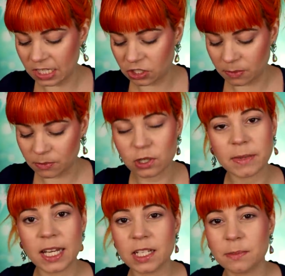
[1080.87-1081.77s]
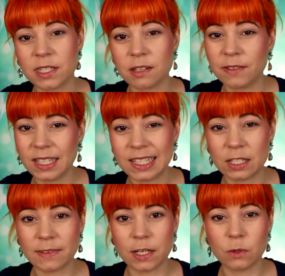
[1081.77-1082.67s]
these shimmers on my eyes because I feel like
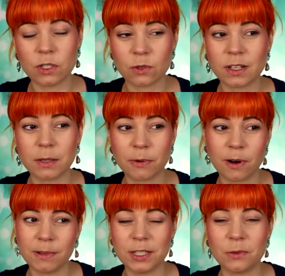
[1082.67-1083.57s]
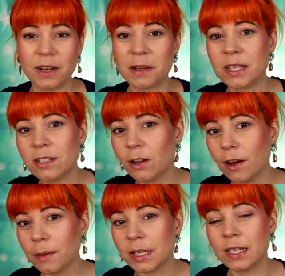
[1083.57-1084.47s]
this video is already probably twenty minutes
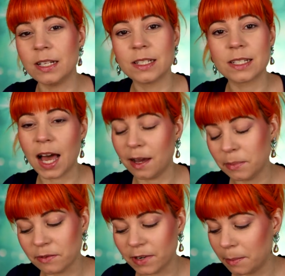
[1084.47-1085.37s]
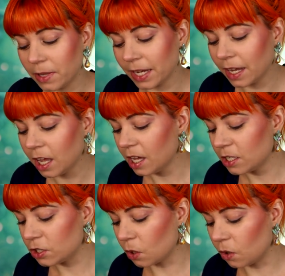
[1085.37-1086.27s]
long because I've been rambling.
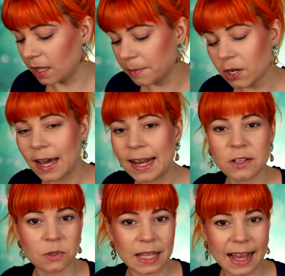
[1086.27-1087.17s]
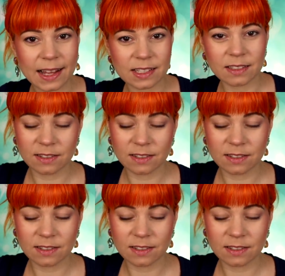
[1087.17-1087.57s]
So let me go ahead and do that.